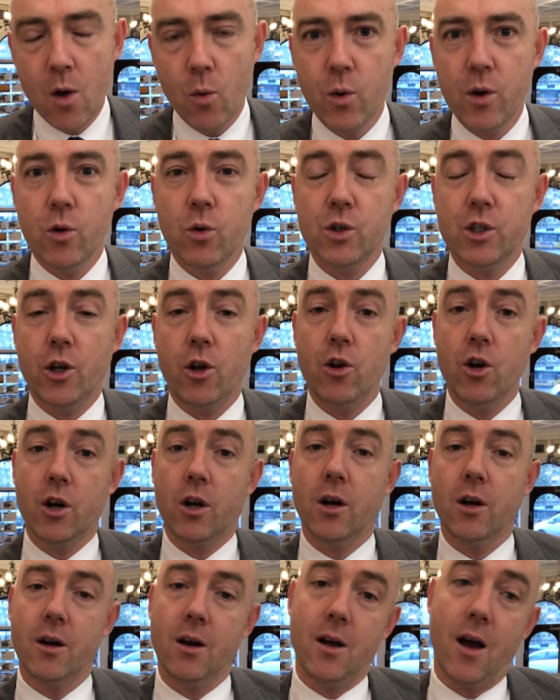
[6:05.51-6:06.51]
We also
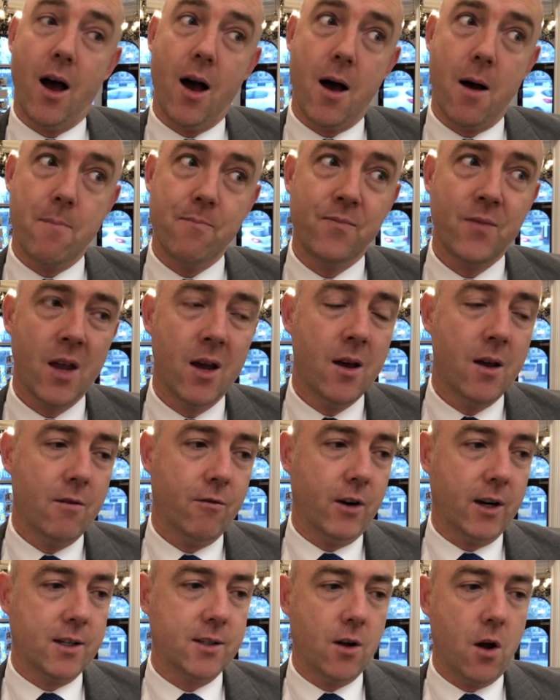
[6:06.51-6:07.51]
look at,
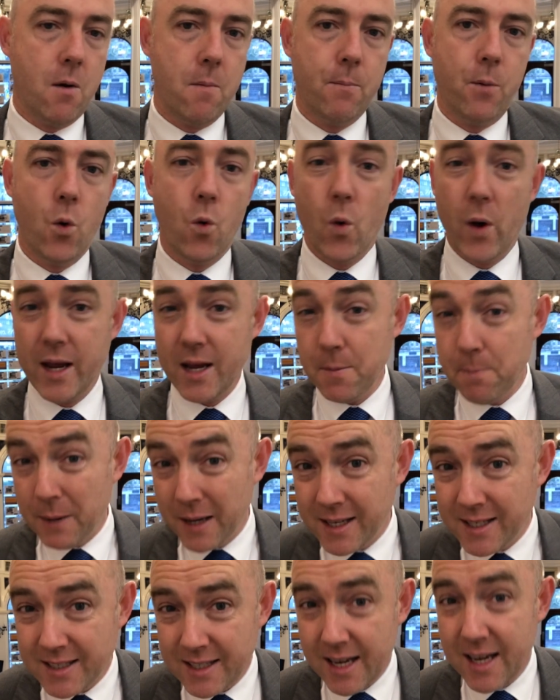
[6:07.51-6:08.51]
for example,
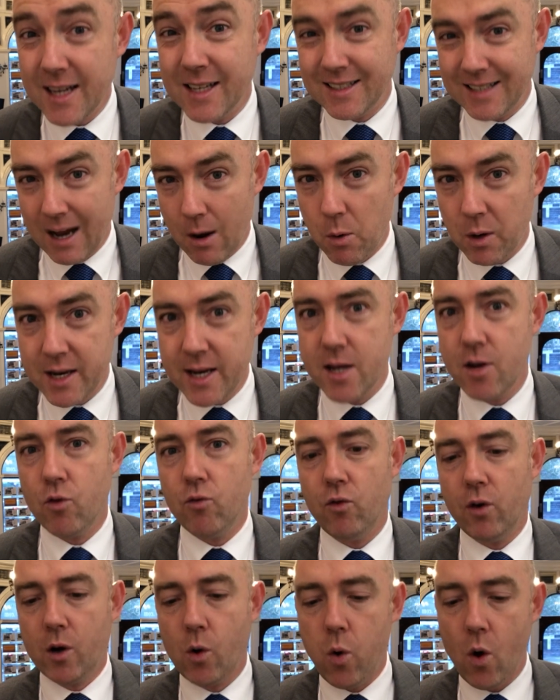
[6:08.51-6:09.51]
EPC is now a
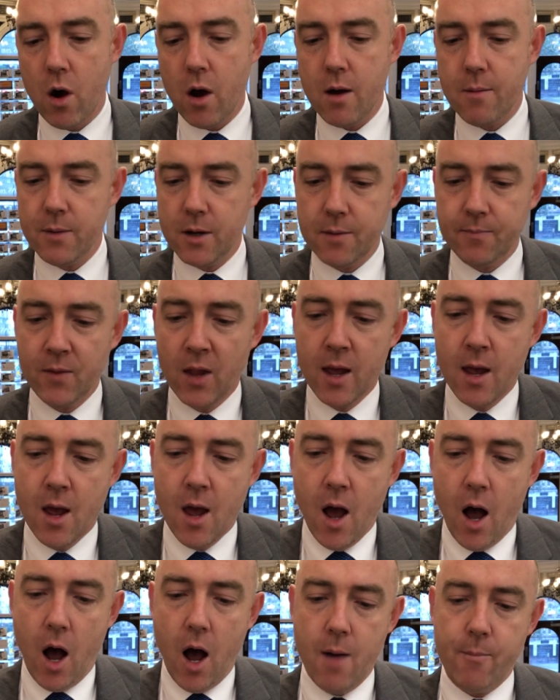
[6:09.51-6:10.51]
legal requirement.
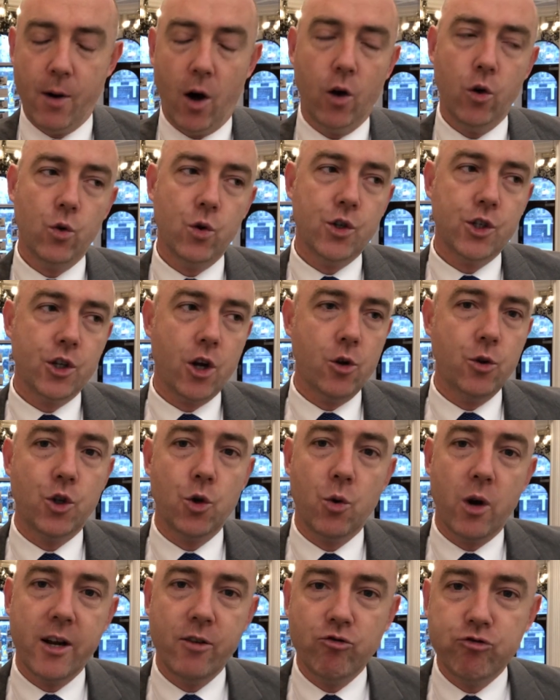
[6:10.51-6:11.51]
I'll also
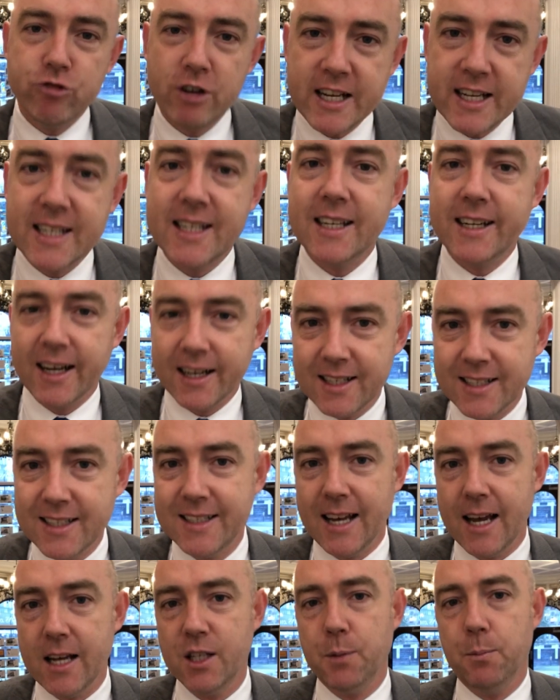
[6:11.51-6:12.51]
do a risk
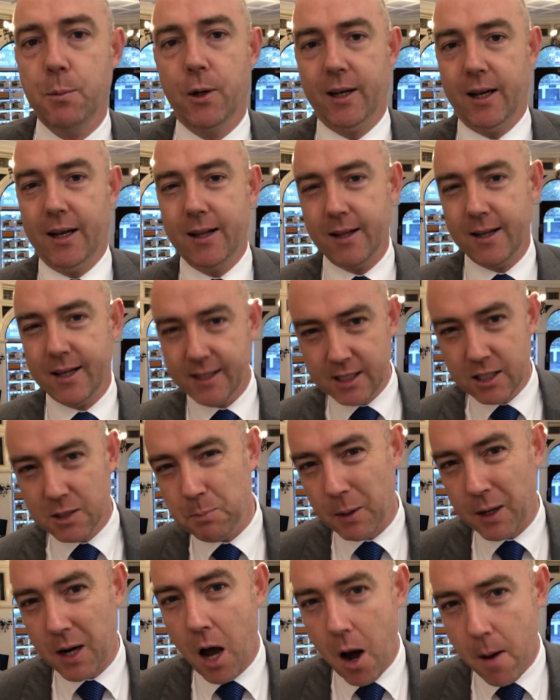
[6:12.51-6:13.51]
assessment. And this has
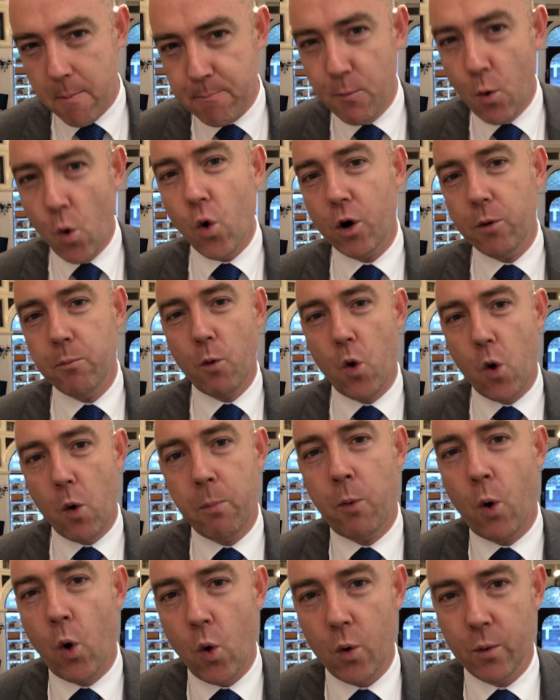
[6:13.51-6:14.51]
become more and more
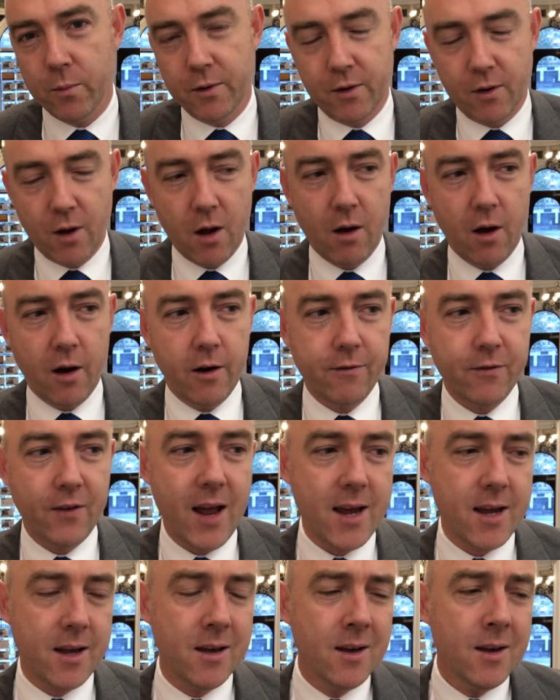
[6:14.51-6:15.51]
important of
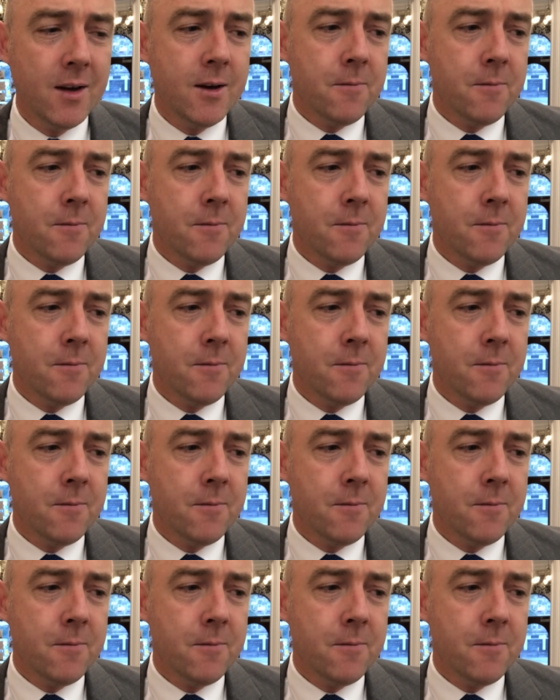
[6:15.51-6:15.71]
late.